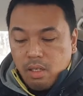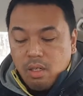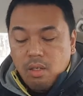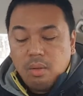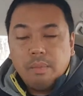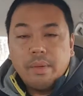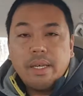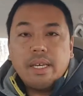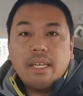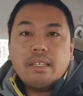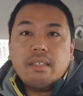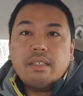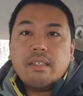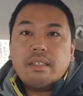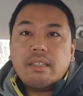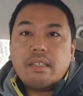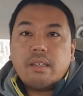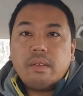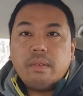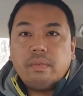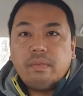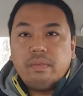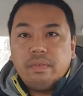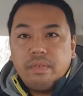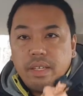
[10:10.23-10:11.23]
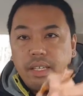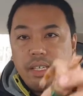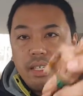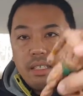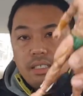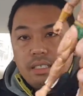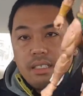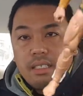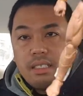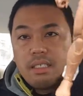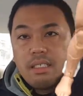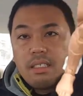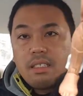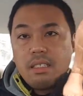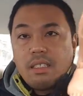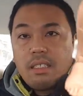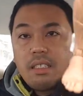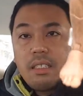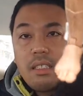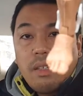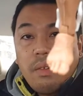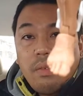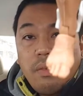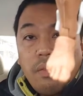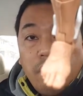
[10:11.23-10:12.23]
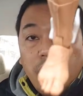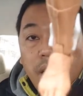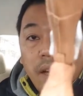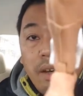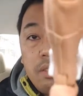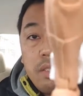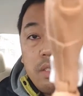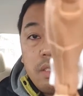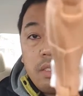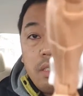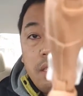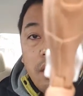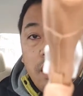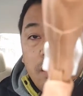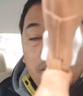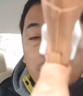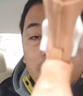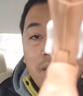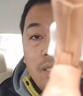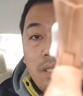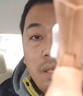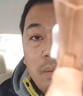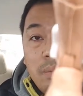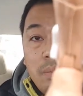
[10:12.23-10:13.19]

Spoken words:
oh man, look at the feet. Look at how they